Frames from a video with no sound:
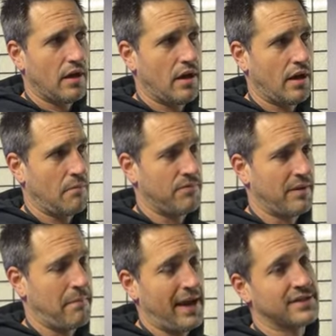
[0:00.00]
um, the
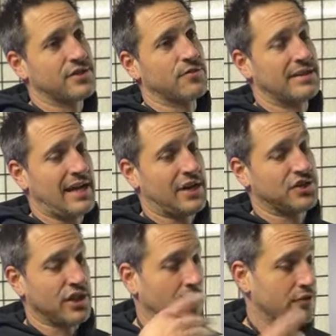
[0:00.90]
base coat that's
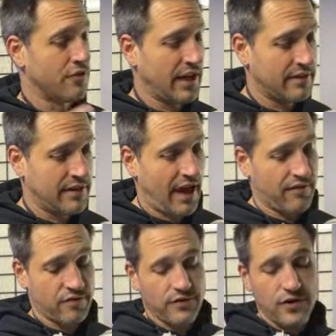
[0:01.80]
actually underneath that.
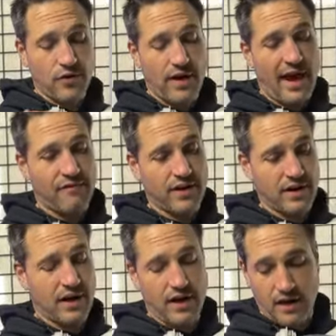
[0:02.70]
So if you don't have a,
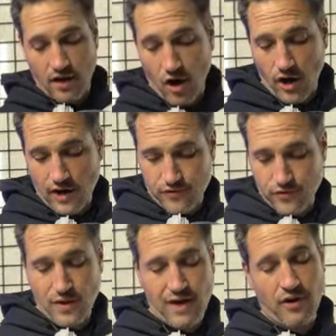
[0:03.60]
a hard, if you
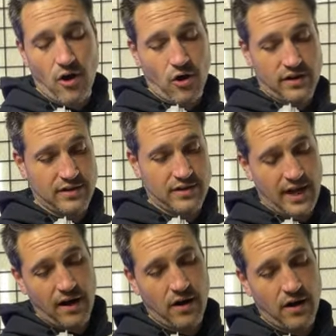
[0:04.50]
do have a hardened
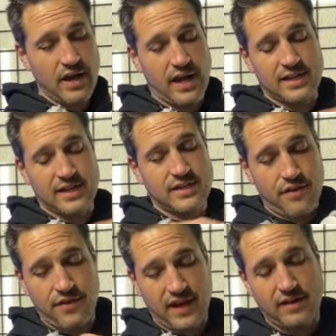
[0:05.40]
layer and it's
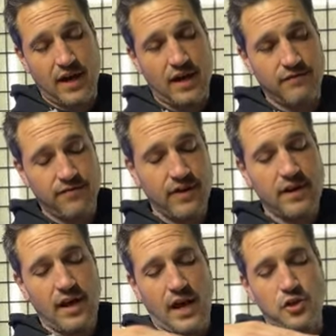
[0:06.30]
not thick enough,
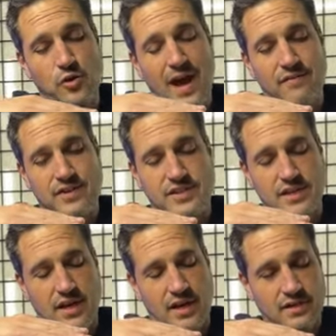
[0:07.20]
and you have
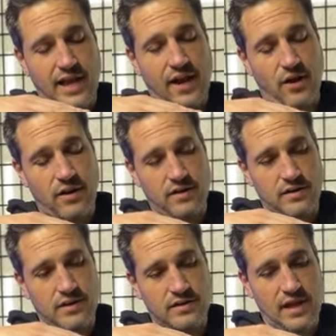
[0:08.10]
a layer
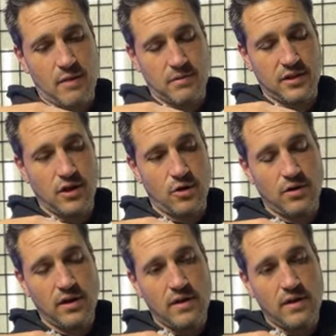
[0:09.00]
down below